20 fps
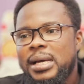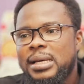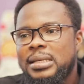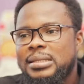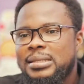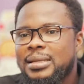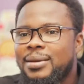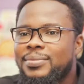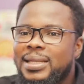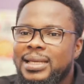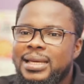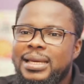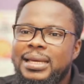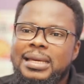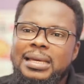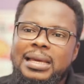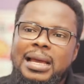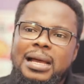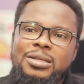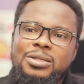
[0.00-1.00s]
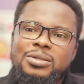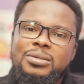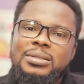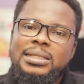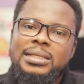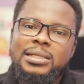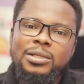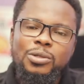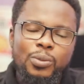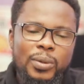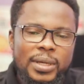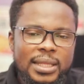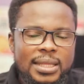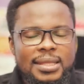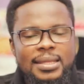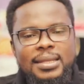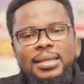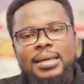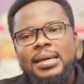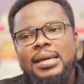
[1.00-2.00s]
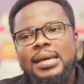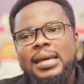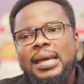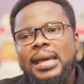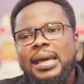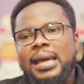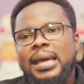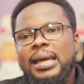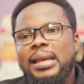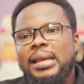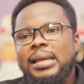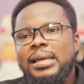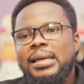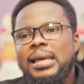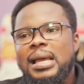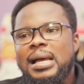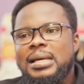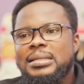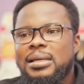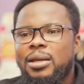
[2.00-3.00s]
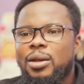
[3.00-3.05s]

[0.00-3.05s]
is something he has to deal with, and he has